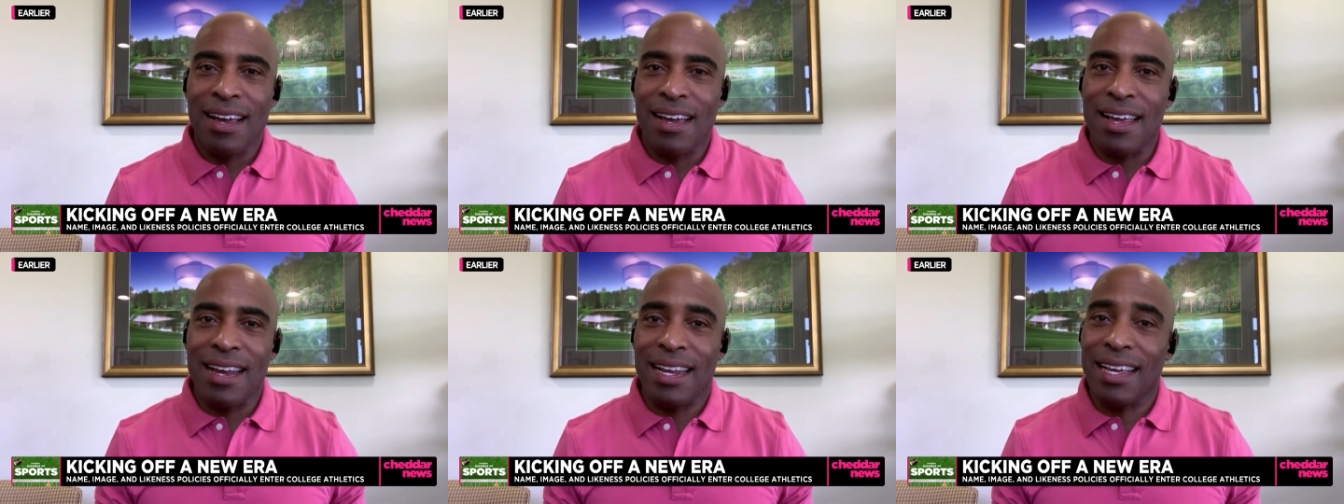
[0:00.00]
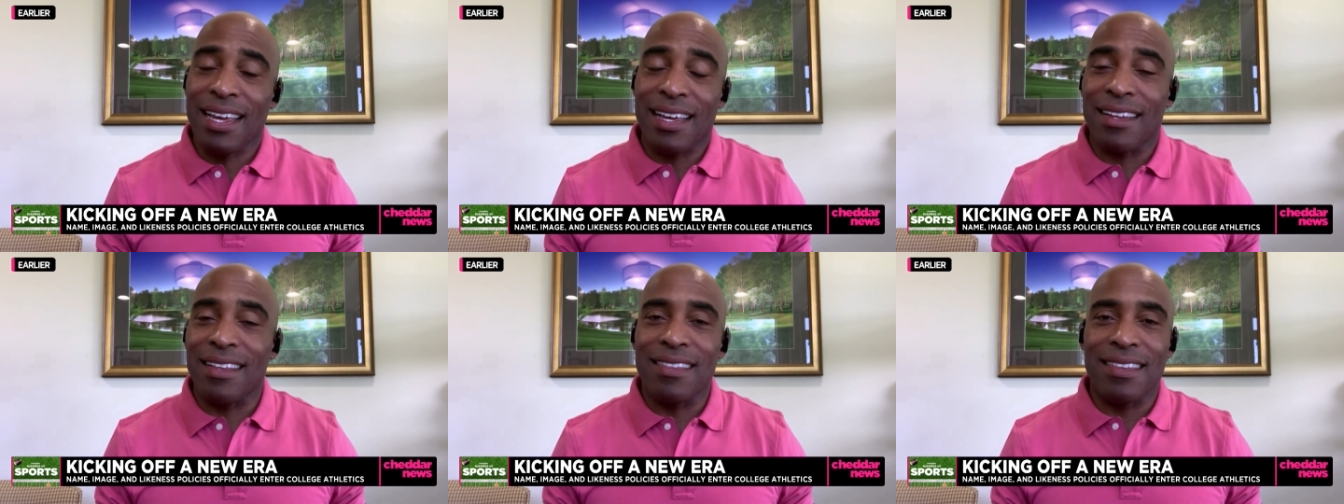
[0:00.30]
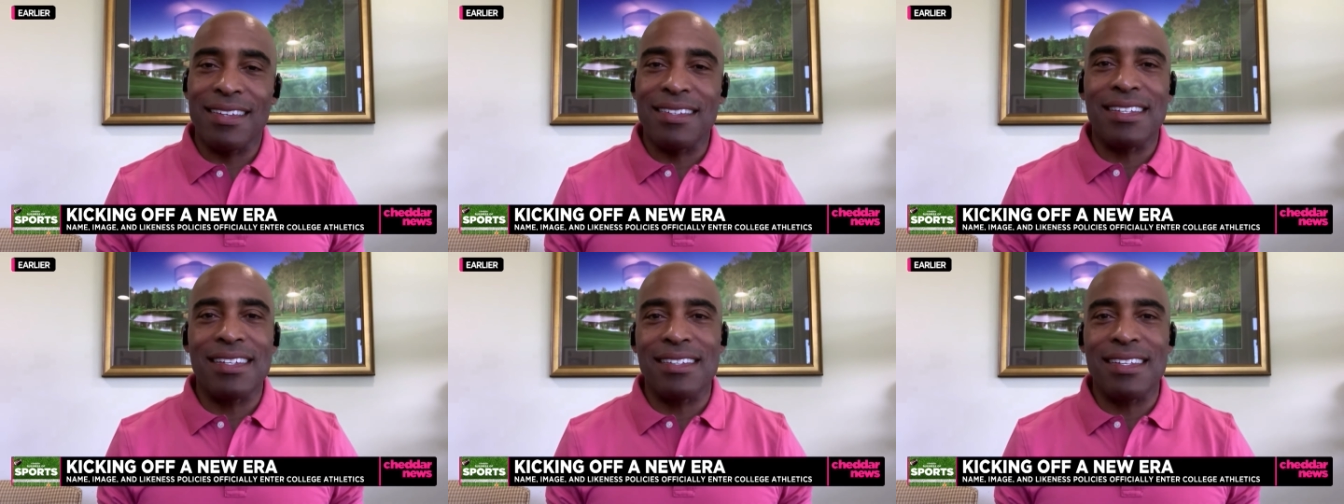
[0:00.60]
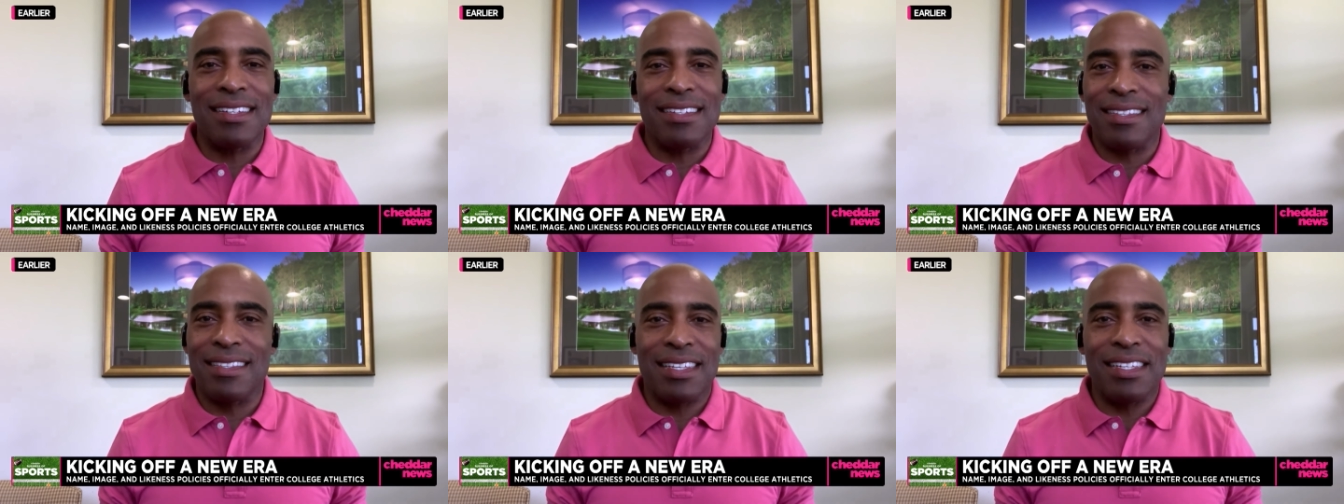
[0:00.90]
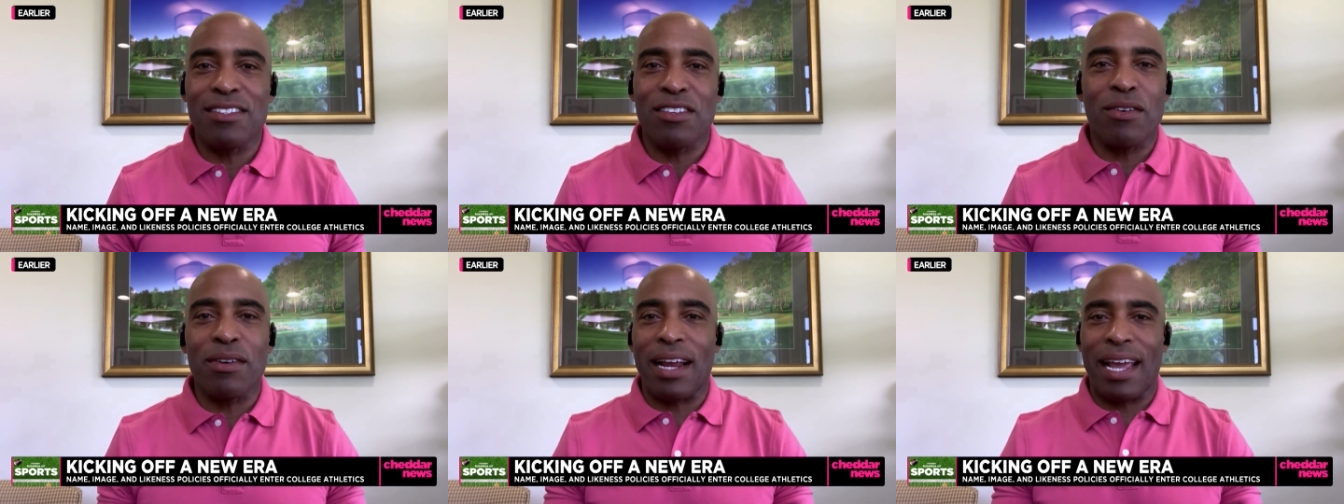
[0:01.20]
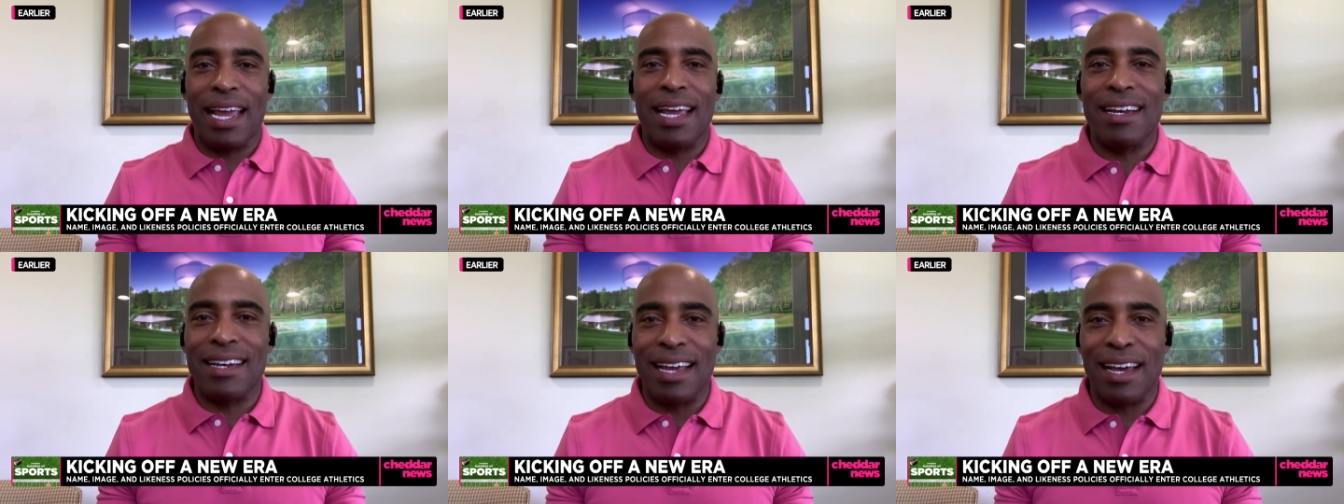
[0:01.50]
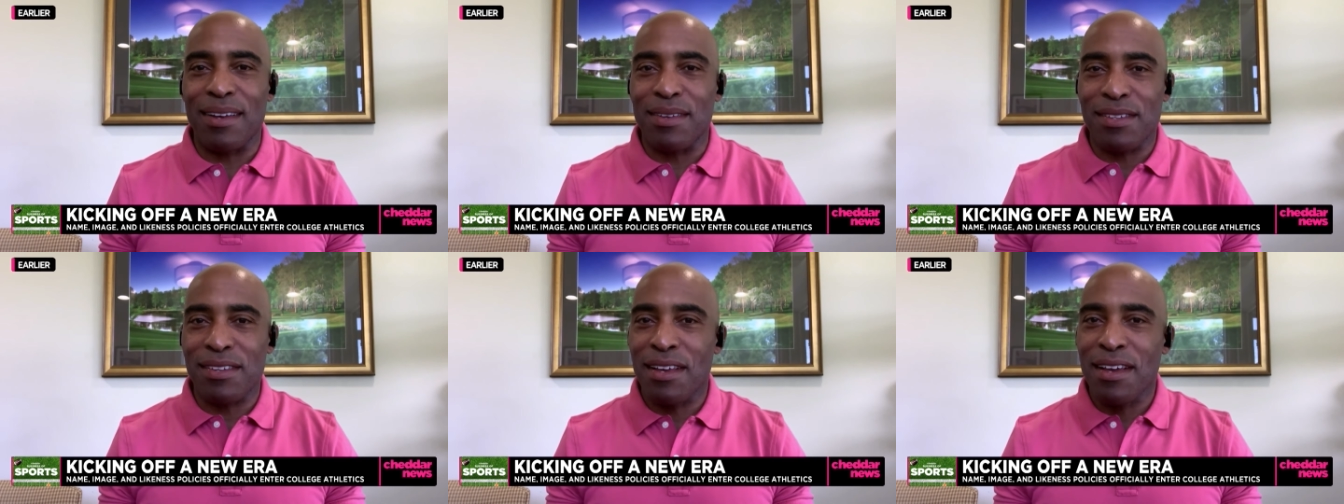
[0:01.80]
And, again, this is these aren't
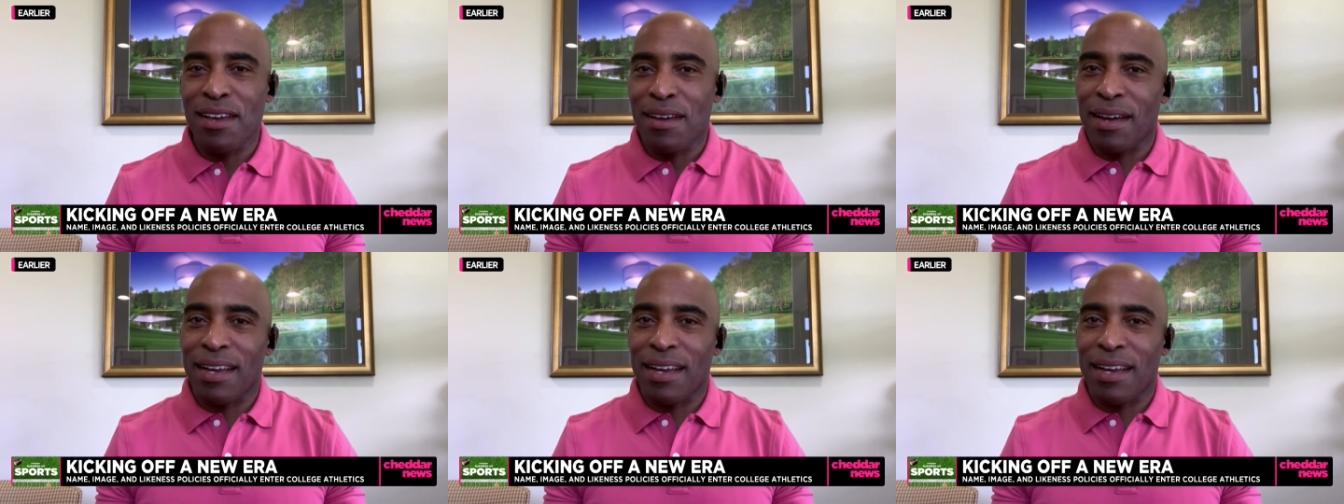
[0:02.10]
handouts.